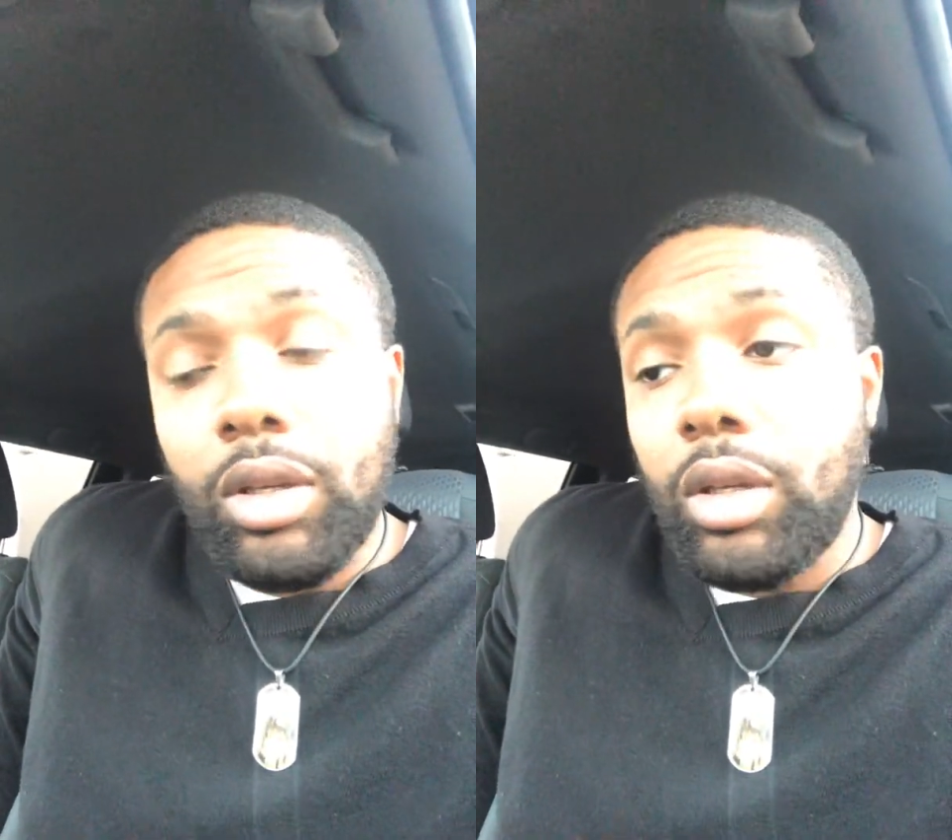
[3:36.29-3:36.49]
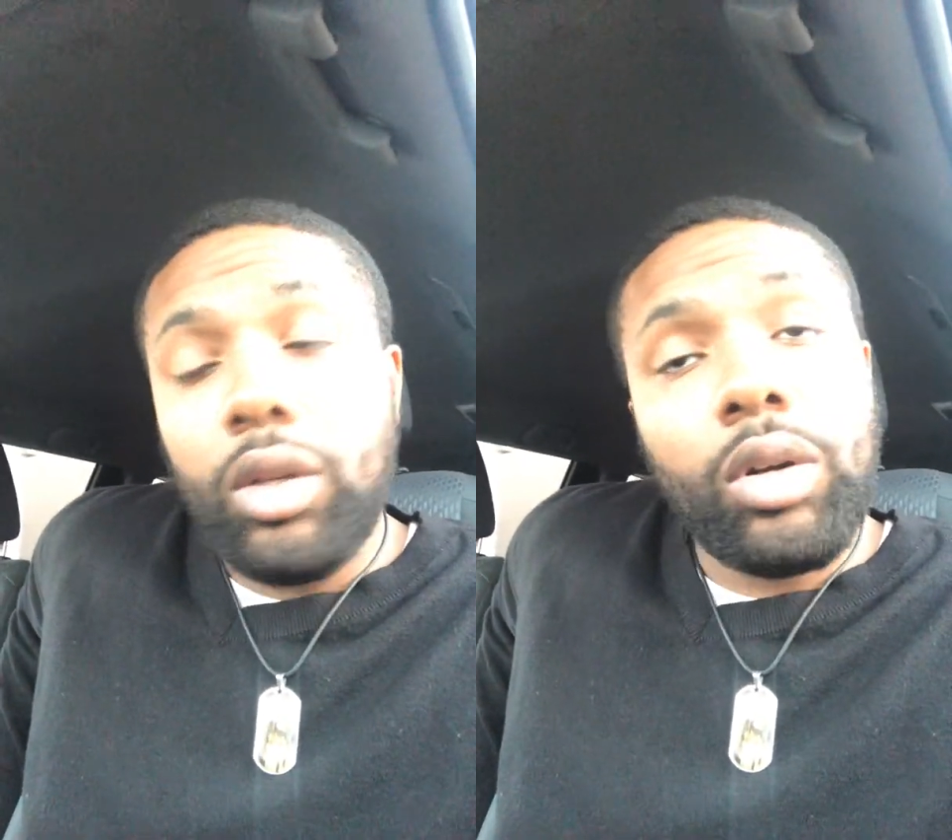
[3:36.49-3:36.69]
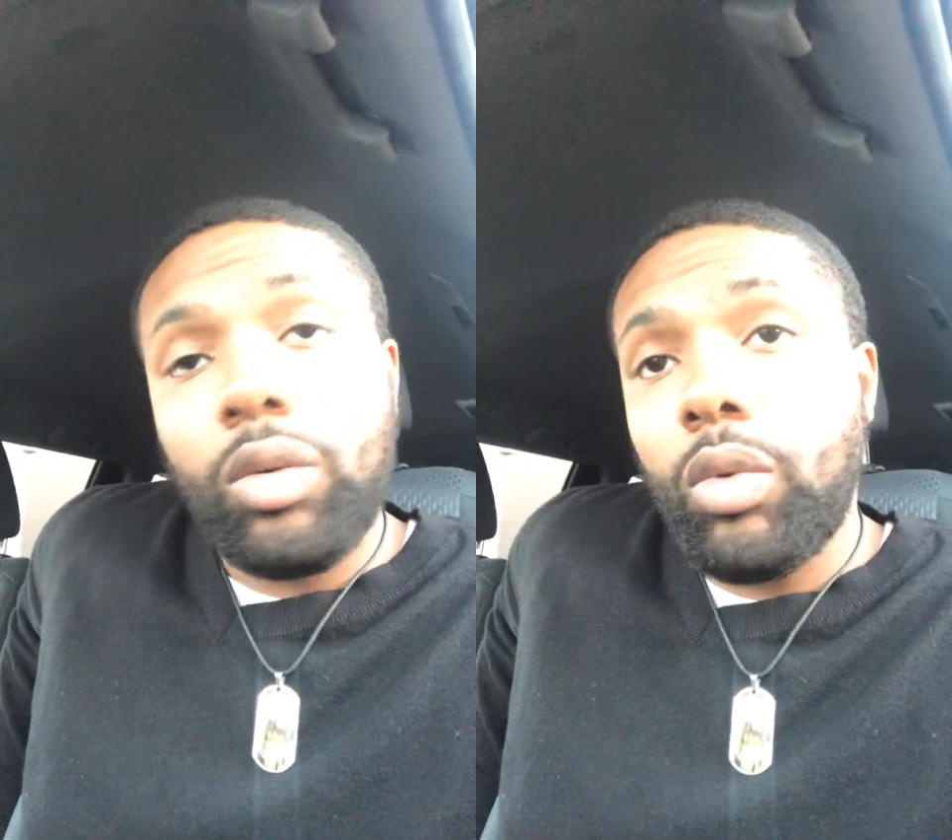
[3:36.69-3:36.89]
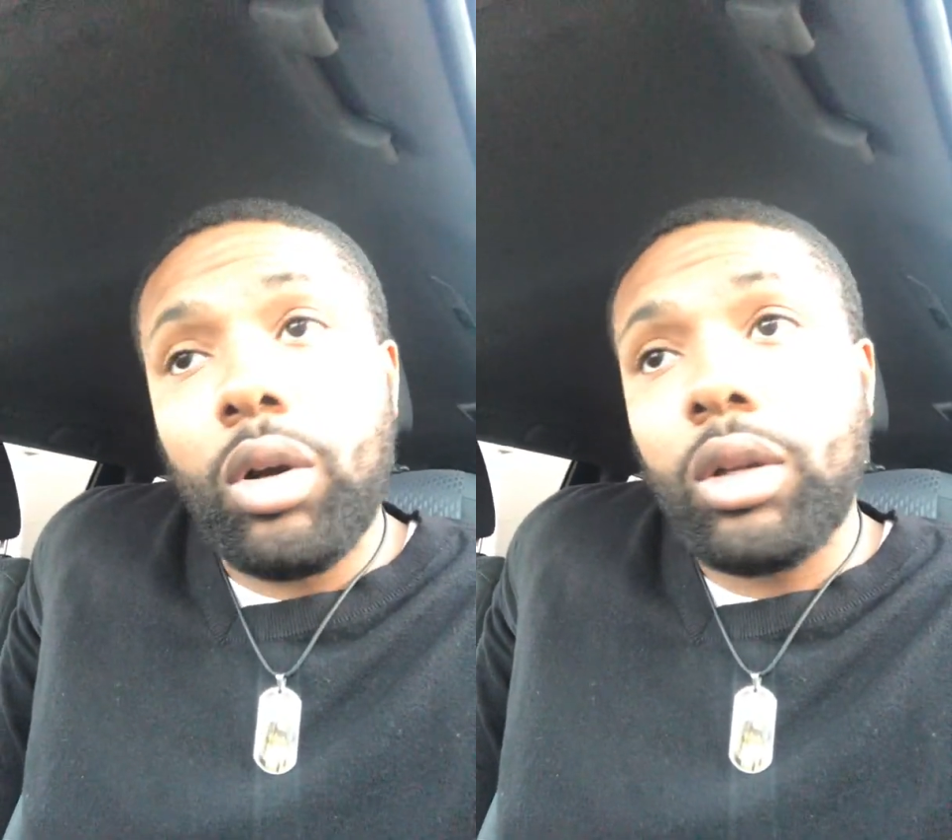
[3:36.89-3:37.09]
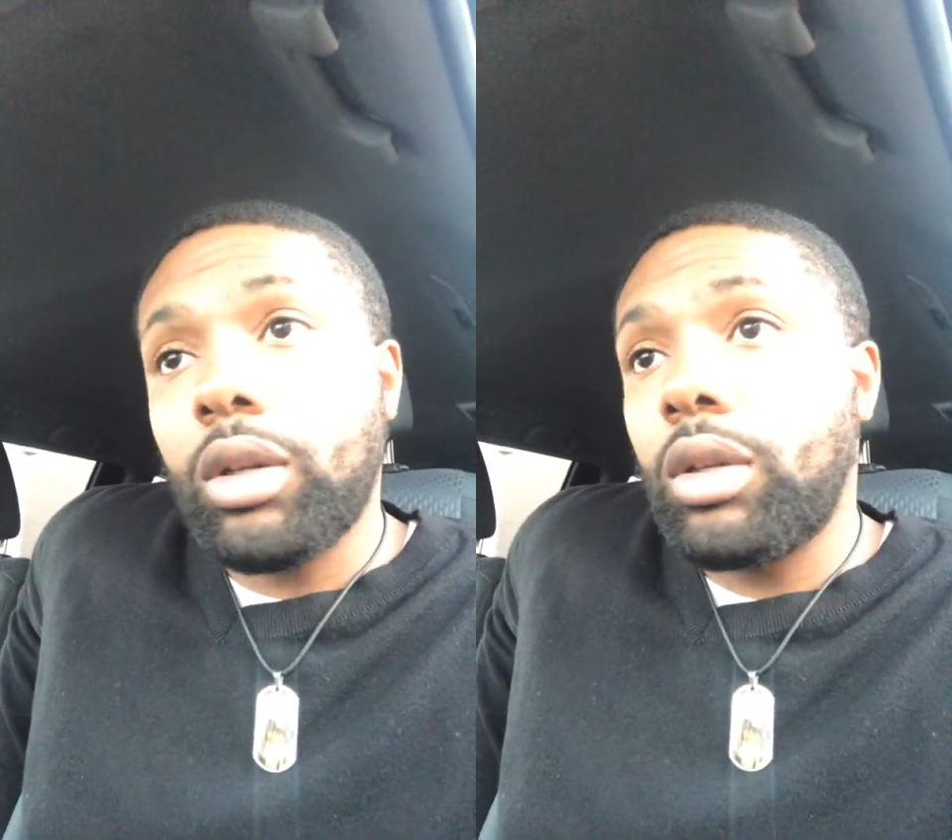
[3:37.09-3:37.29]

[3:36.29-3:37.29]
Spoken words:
You don't want,